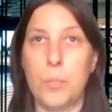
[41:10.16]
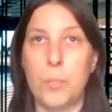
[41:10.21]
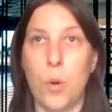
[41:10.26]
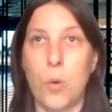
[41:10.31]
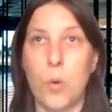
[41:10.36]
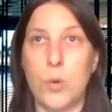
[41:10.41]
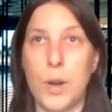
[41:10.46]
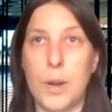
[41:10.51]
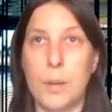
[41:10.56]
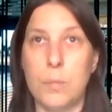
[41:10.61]

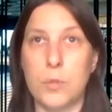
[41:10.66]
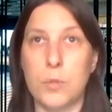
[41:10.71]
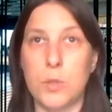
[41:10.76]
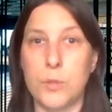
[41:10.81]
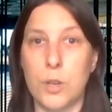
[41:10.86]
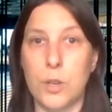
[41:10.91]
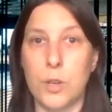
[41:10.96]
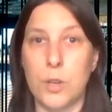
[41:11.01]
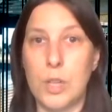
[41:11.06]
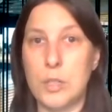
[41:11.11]
programs
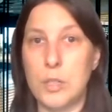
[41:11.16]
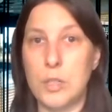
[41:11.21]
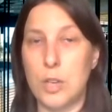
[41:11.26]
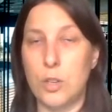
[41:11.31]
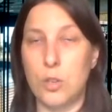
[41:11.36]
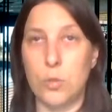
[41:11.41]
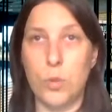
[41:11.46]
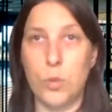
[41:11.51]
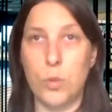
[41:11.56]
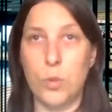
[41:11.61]
for things
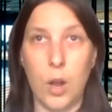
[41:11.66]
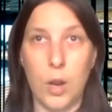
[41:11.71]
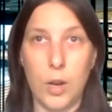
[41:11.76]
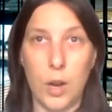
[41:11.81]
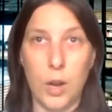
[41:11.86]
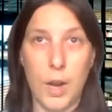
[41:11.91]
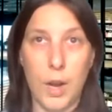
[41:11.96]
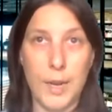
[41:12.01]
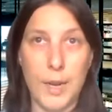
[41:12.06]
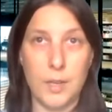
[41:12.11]
that
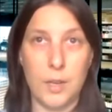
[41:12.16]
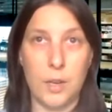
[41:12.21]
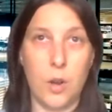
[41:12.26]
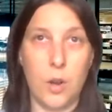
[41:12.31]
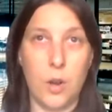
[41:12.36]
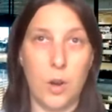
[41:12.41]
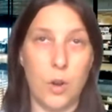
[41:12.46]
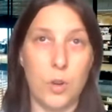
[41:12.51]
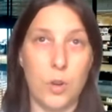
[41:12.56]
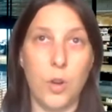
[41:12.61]

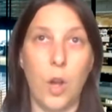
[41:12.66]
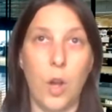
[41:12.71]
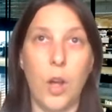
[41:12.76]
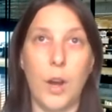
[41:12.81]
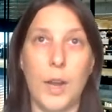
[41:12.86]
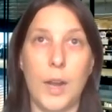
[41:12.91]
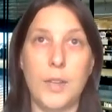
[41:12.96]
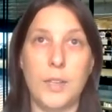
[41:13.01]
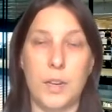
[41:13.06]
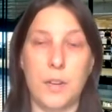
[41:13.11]
are
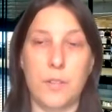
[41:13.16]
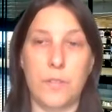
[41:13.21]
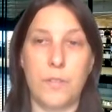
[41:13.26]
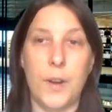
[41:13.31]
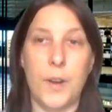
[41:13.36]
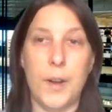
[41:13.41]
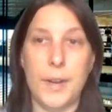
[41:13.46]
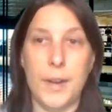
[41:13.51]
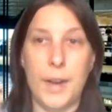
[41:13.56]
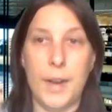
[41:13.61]
not
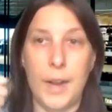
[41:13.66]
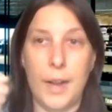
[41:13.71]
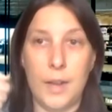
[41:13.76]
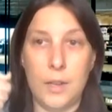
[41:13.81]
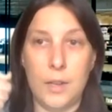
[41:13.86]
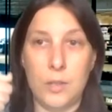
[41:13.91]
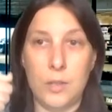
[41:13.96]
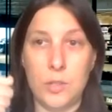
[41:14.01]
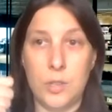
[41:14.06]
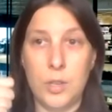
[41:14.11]
identified
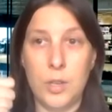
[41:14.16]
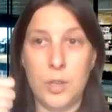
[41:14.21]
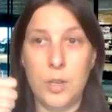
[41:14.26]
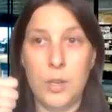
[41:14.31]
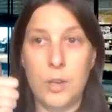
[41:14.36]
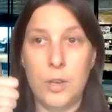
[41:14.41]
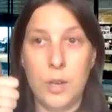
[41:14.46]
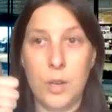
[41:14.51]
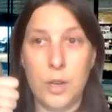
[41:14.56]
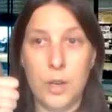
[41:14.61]
as
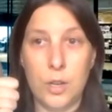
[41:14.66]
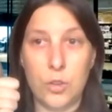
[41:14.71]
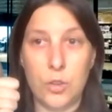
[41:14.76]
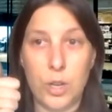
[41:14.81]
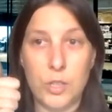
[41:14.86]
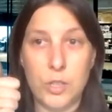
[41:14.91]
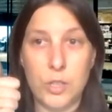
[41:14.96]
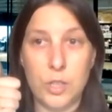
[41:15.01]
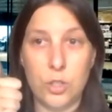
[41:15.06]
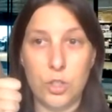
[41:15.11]

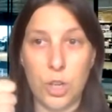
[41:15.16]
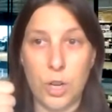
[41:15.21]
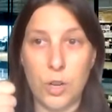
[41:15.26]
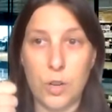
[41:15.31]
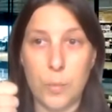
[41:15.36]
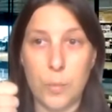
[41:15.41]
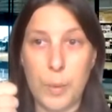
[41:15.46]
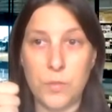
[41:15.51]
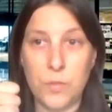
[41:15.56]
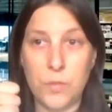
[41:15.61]
addressing
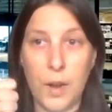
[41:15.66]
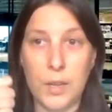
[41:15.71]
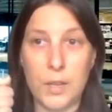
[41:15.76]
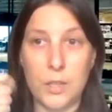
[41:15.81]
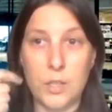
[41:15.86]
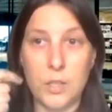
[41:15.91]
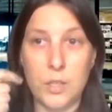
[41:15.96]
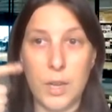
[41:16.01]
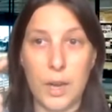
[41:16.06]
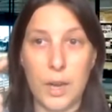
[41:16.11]
gender-based
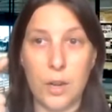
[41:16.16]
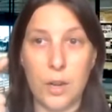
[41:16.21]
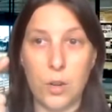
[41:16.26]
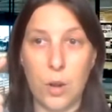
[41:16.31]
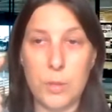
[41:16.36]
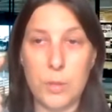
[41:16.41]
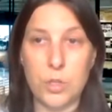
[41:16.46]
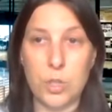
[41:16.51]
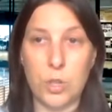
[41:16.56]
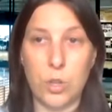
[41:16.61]
violence,
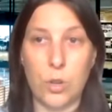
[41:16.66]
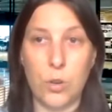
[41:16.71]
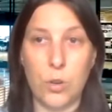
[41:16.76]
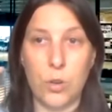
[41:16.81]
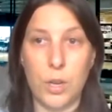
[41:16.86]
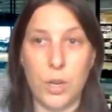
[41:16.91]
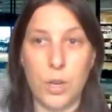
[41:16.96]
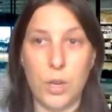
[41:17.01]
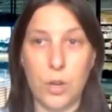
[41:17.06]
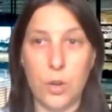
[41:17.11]
economic
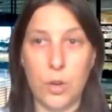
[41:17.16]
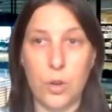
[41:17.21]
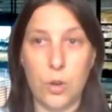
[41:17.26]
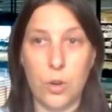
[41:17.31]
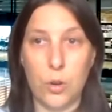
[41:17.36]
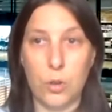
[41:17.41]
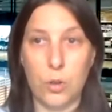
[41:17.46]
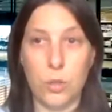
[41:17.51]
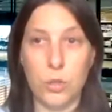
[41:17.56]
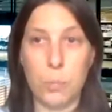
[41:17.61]
security,
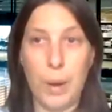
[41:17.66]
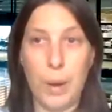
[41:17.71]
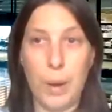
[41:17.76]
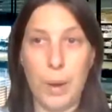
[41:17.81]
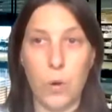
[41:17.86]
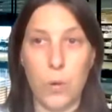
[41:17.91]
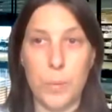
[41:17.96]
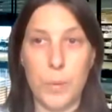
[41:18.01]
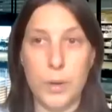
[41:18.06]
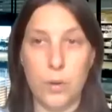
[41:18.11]
girls'
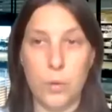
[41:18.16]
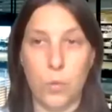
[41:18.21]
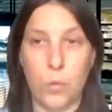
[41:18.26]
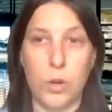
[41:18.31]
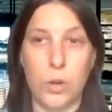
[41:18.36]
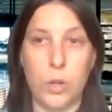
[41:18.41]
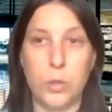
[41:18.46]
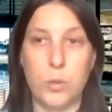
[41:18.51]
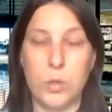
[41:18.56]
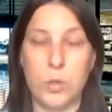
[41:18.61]
empowerment,
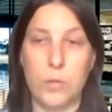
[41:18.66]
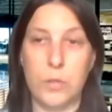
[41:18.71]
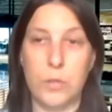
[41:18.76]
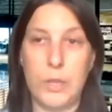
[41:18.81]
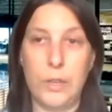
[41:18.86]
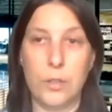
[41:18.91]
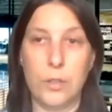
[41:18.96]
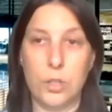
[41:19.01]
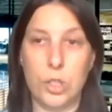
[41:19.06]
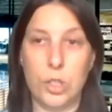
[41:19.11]
or inclusive
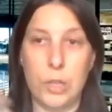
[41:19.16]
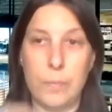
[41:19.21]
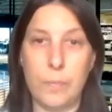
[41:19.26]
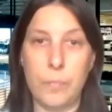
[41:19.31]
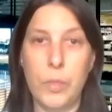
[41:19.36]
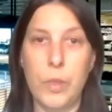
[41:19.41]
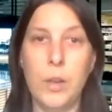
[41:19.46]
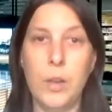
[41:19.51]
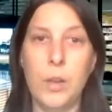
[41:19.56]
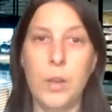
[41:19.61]
leadership.